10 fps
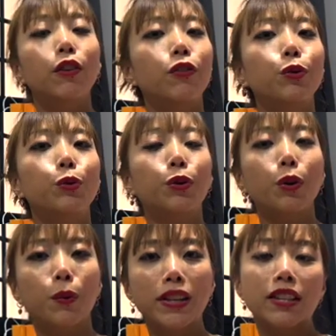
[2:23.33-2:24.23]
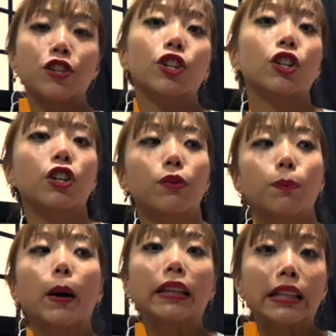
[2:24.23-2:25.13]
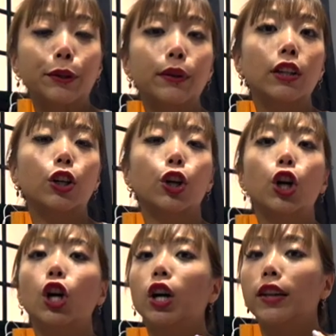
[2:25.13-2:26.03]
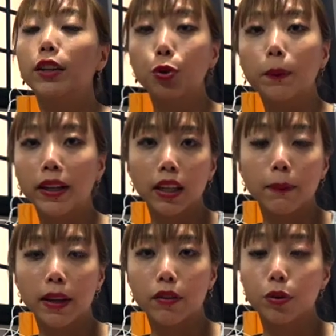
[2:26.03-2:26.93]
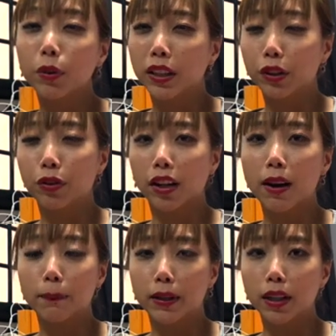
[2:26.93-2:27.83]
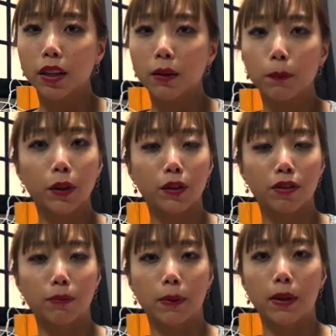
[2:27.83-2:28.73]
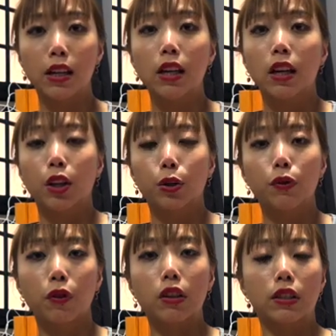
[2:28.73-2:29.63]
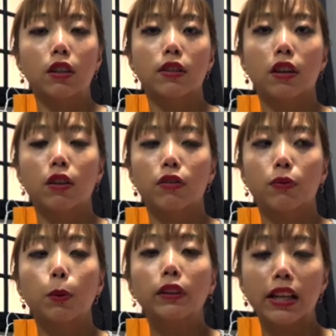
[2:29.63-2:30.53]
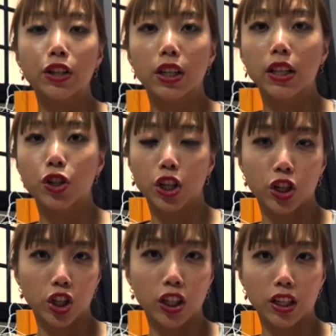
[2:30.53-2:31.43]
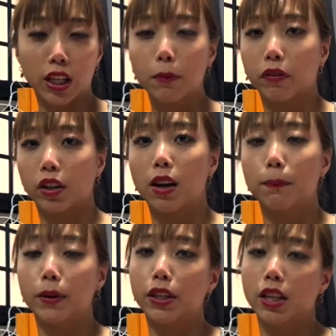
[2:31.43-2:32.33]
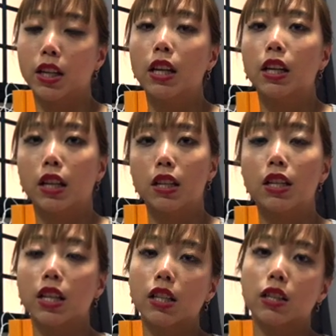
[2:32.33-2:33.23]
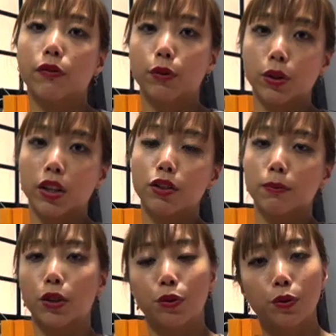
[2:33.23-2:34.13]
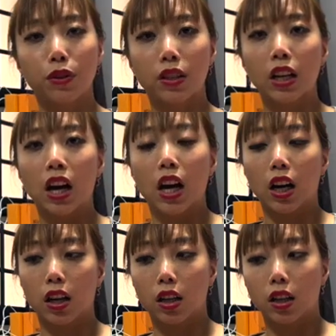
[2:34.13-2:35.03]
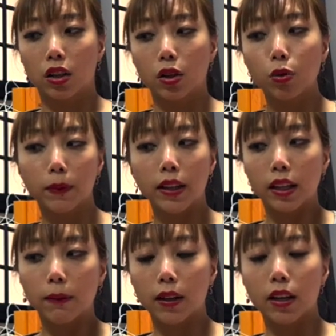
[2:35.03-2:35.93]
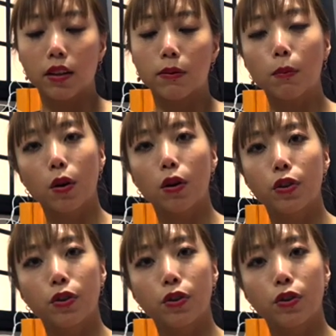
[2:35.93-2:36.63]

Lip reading: you do not want such a particular domain name that is so linked to your company, because maybe you foresee yourself potentially changing the name of your company in the next few years, you might choose a domain name that is more